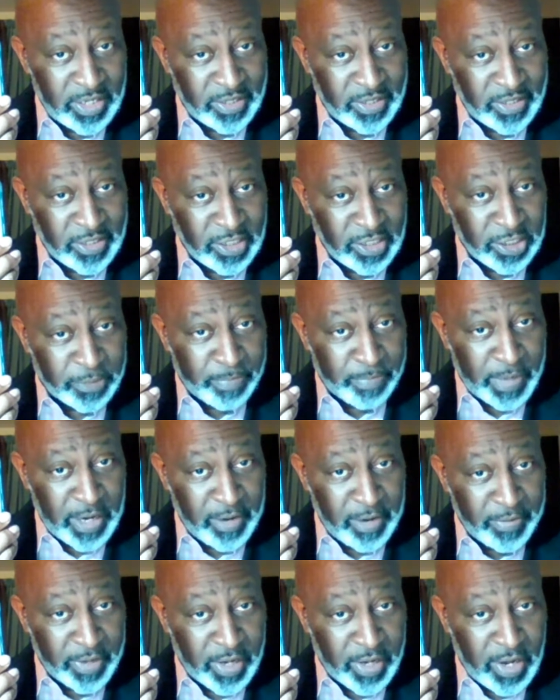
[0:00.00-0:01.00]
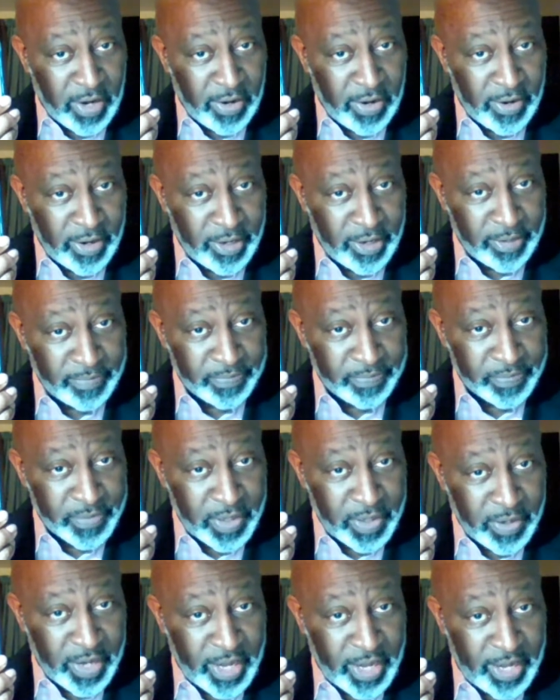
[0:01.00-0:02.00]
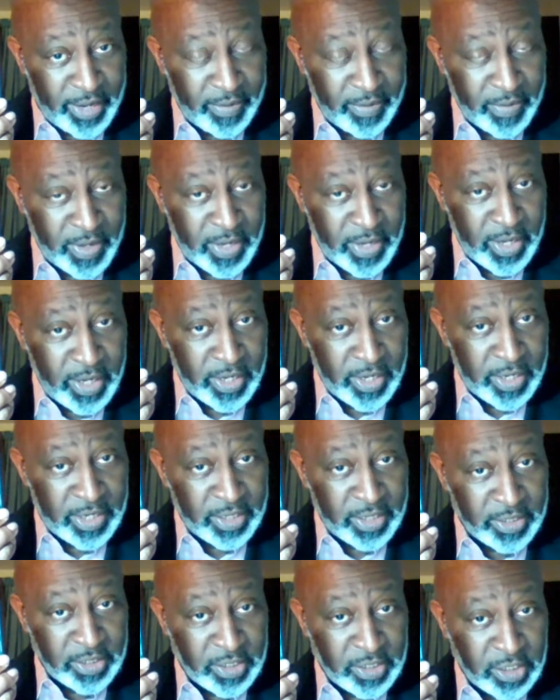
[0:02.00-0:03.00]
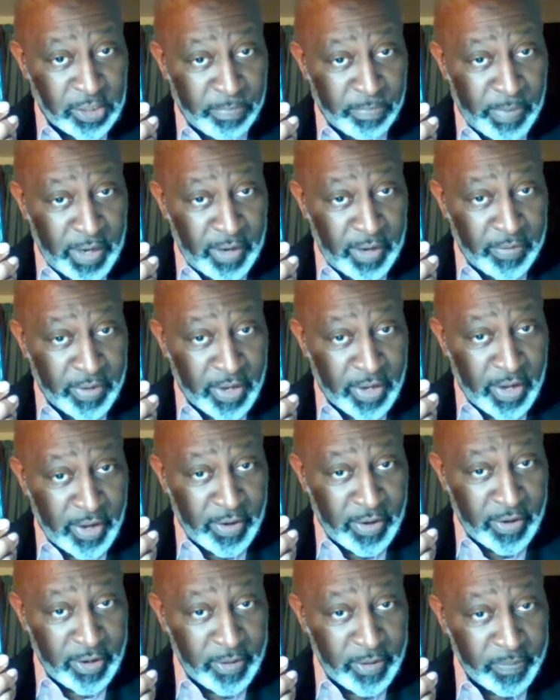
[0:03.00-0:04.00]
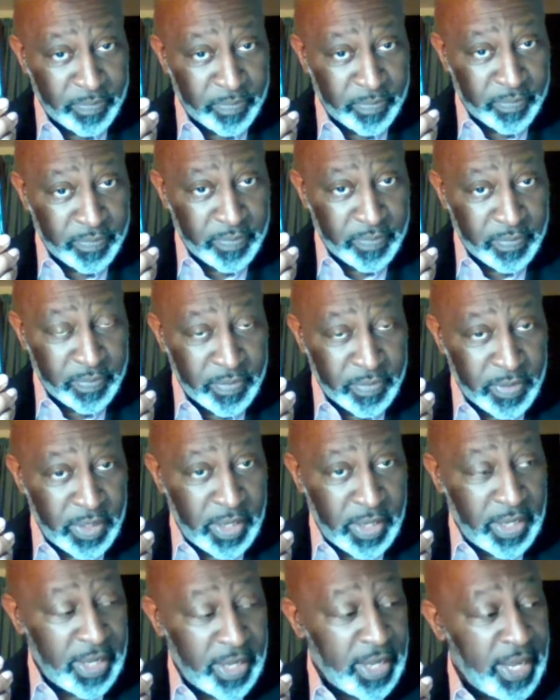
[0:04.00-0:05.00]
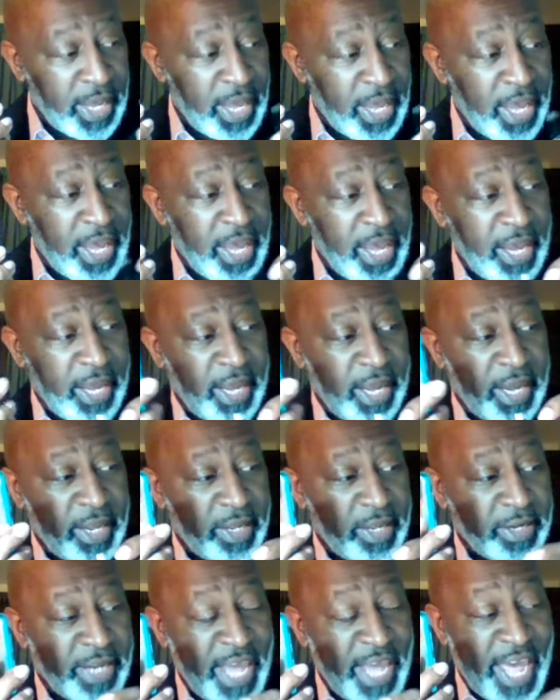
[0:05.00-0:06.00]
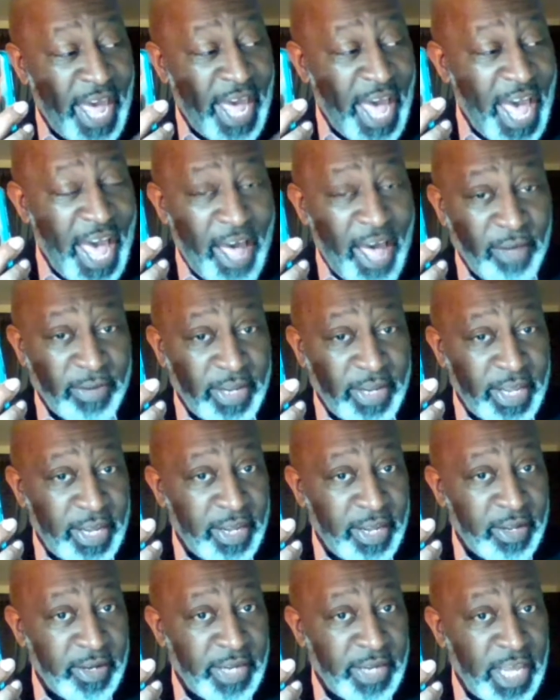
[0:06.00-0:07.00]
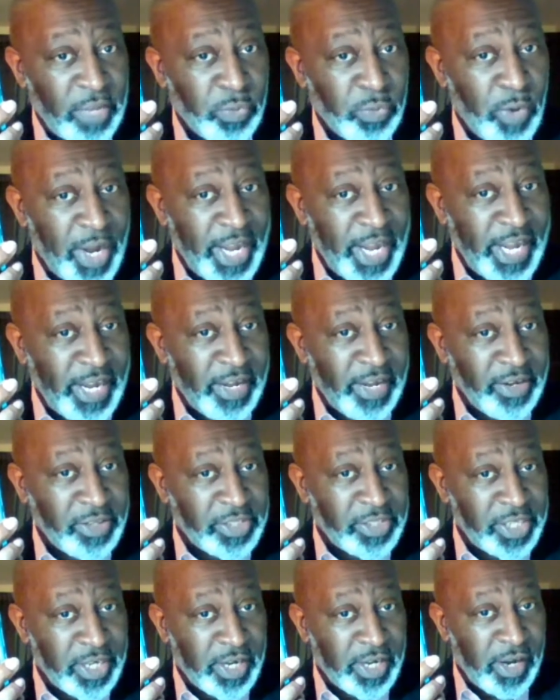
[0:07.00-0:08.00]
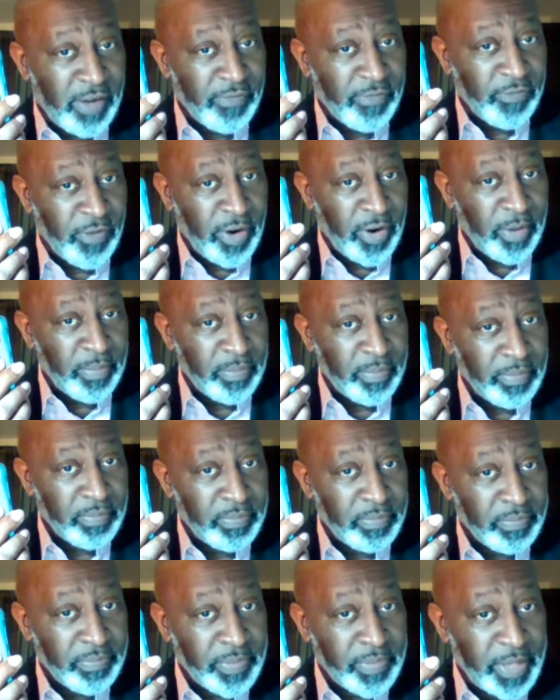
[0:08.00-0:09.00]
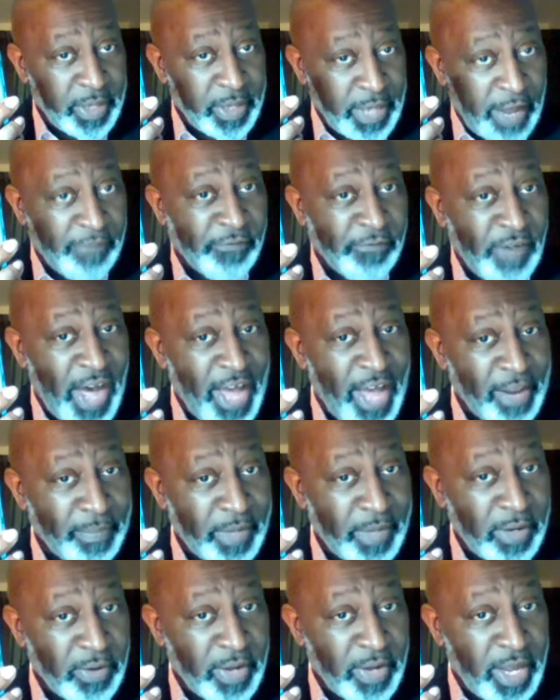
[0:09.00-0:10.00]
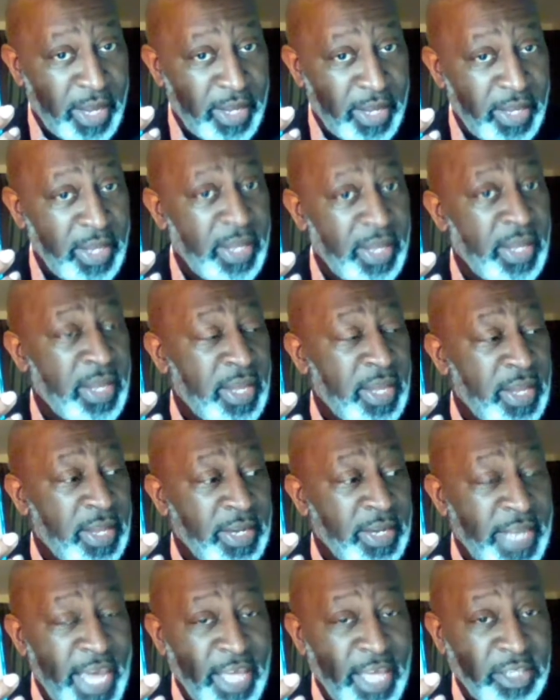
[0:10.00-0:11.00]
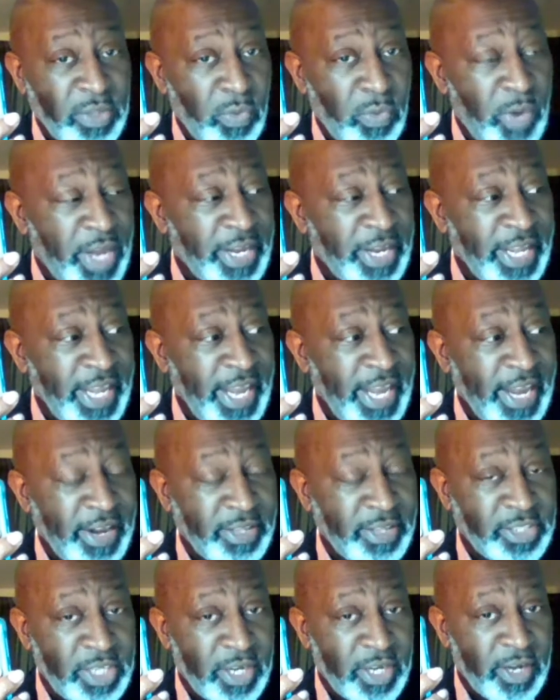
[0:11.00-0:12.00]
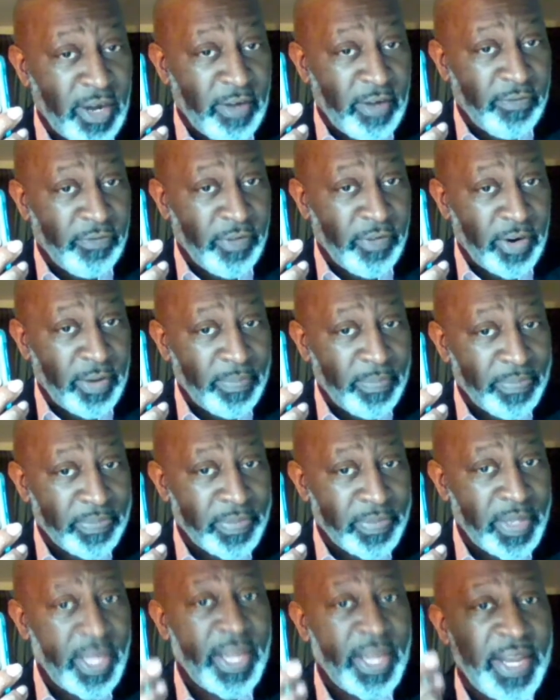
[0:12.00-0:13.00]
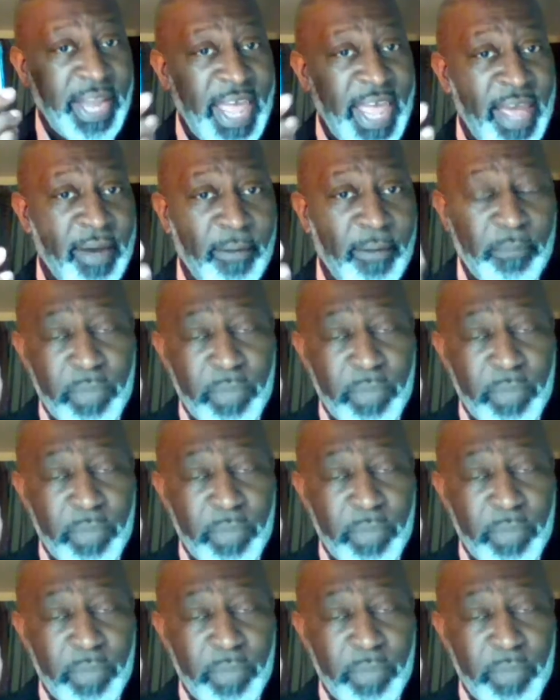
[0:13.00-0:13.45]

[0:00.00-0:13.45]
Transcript: is the spirit of God. Okay. This is the spirit of God. And that outlet, that's where energy comes from. Now follow me, okay? That's where the energy comes from. Now,